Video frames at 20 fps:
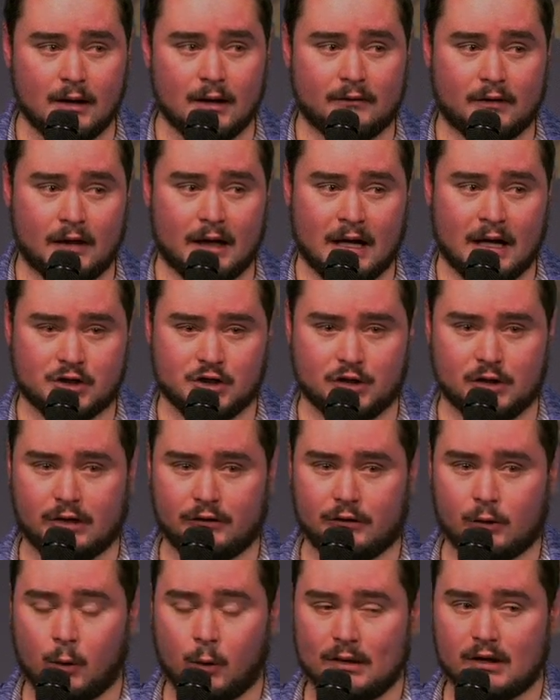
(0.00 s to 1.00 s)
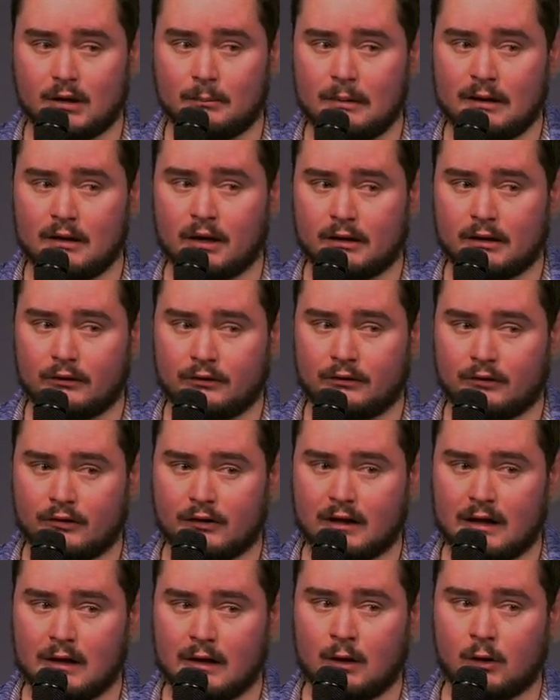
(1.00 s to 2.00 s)
that actually is going to be on the
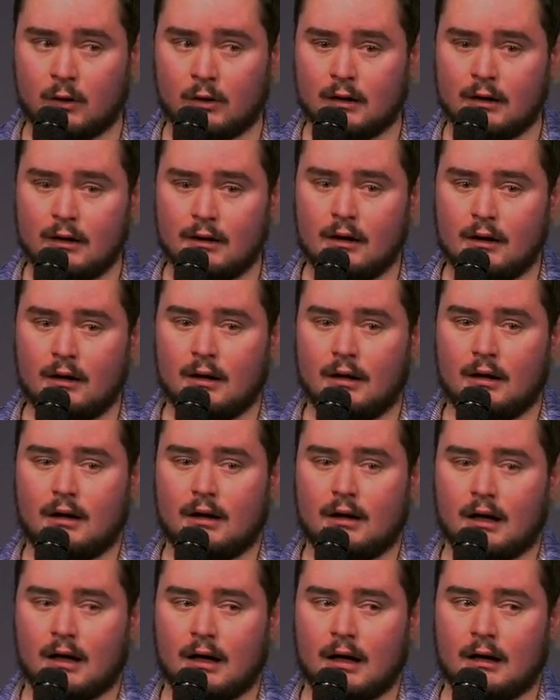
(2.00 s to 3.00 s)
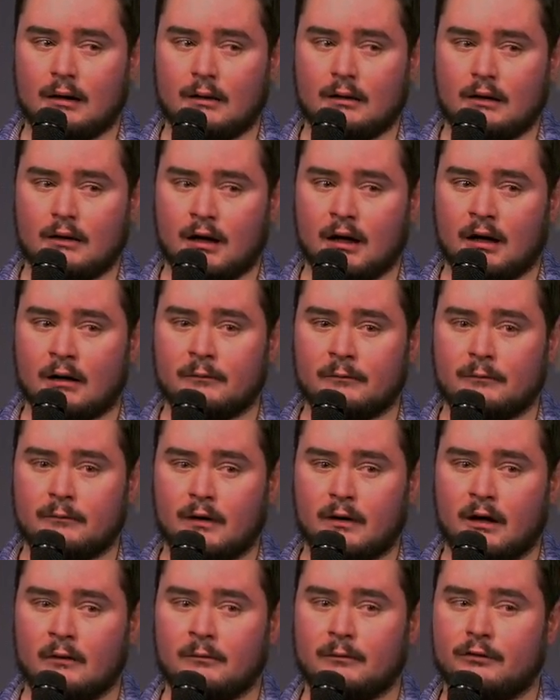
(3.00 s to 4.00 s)
scale
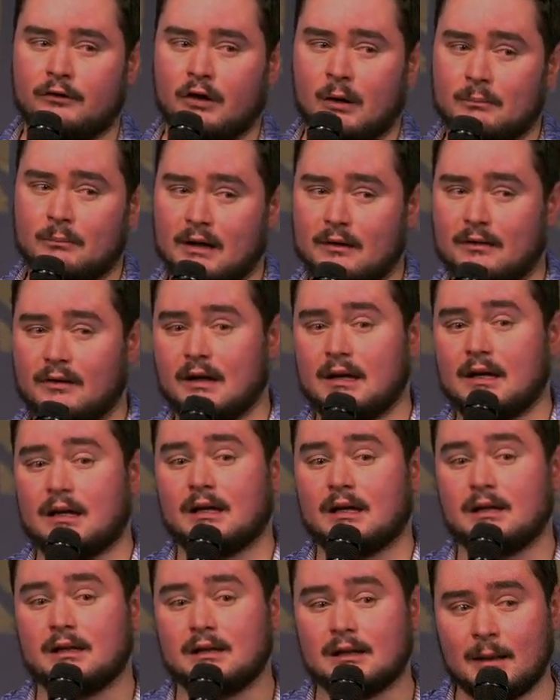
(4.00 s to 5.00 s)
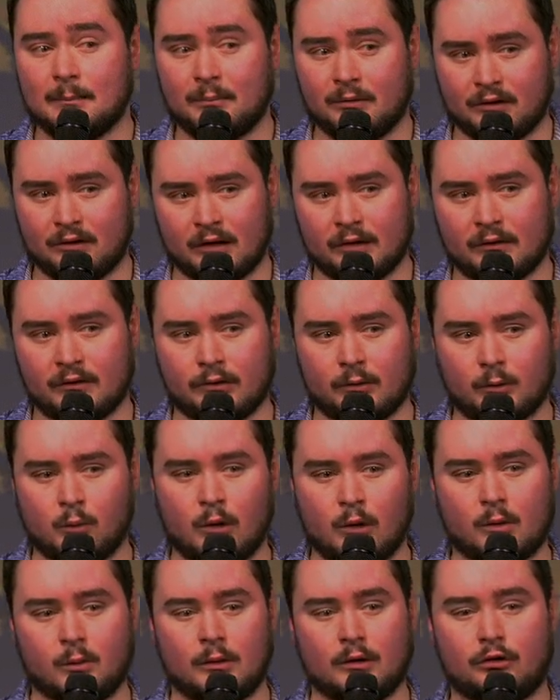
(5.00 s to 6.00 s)
of something that eclipses
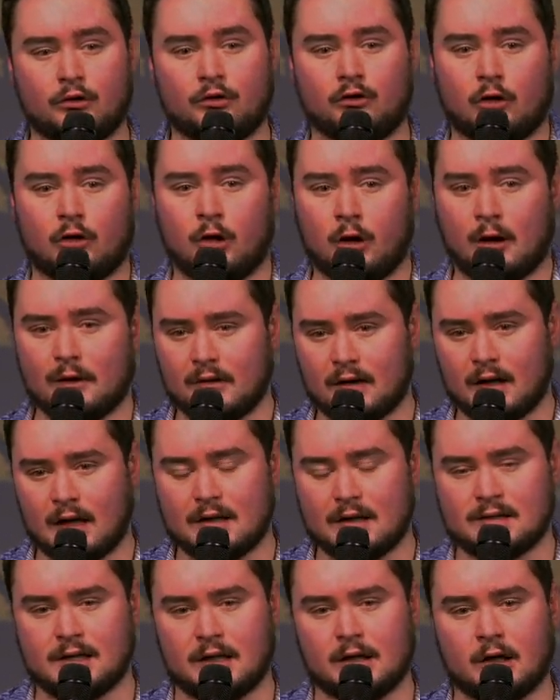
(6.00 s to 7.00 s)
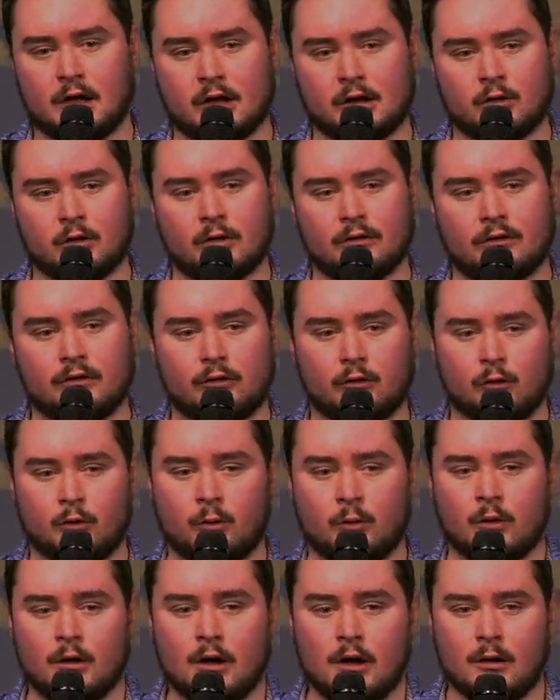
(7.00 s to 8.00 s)
what we saw in the 1800s through
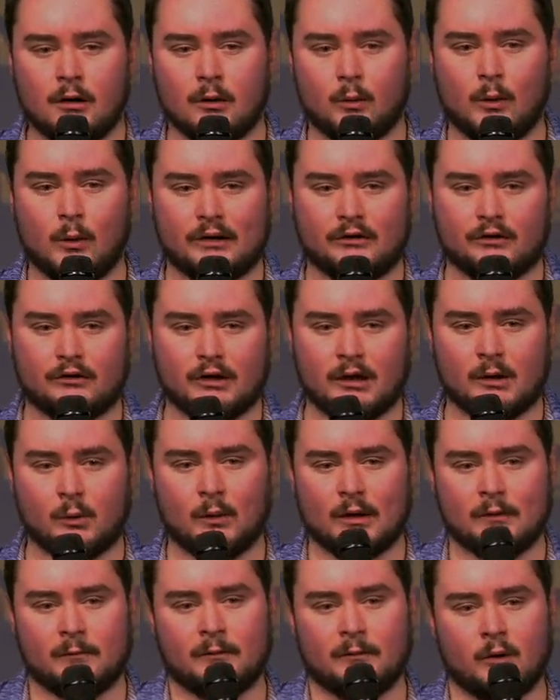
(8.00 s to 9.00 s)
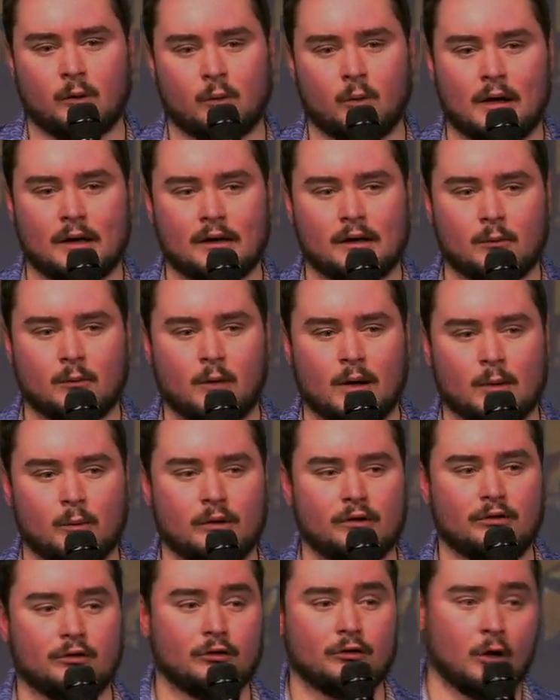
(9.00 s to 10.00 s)
Wesley and Whitfield, what we
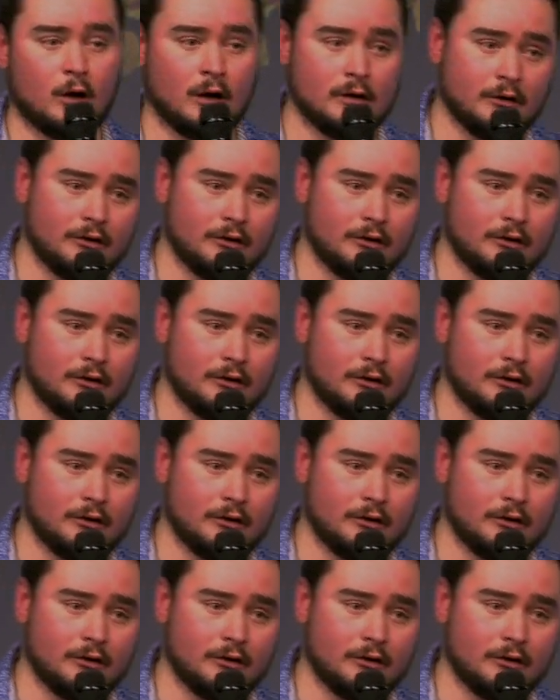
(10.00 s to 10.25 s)
saw in the